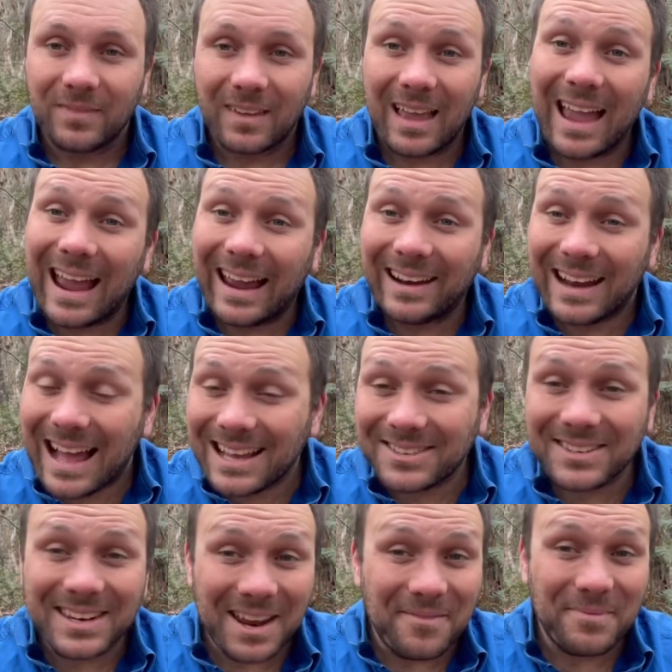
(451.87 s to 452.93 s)
And
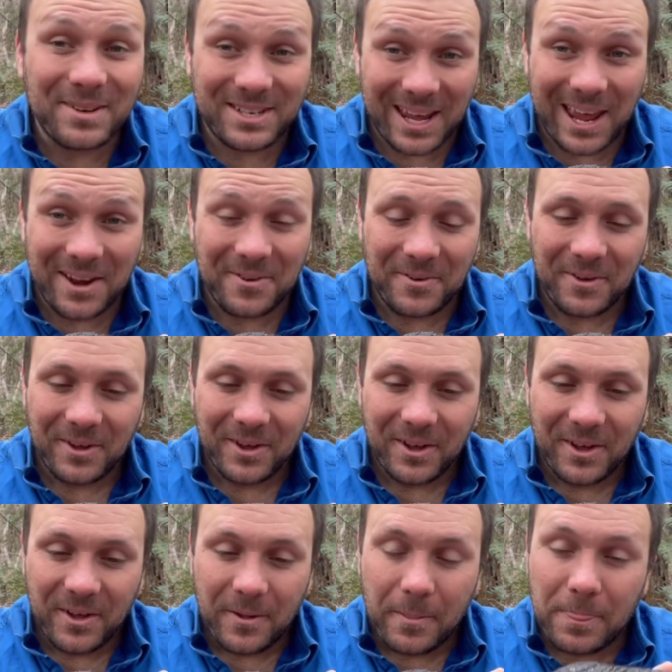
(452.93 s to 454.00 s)
lastly, number 10.
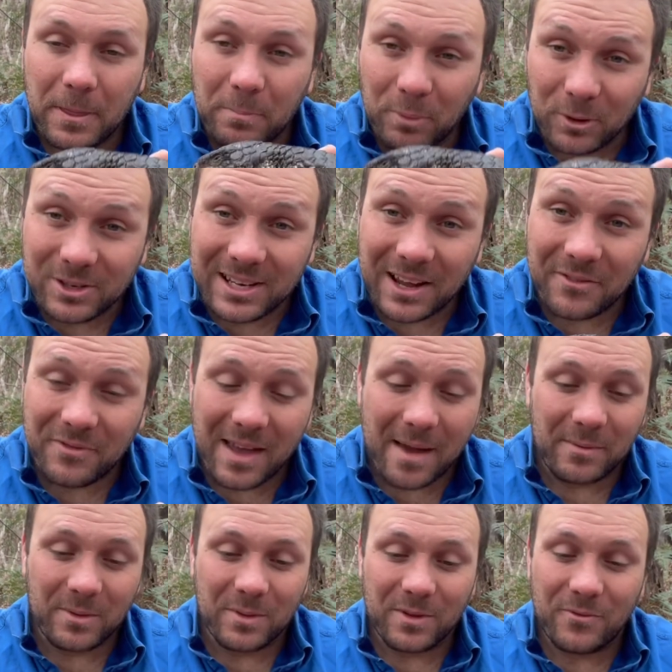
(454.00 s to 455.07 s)
The blue-tongue family were the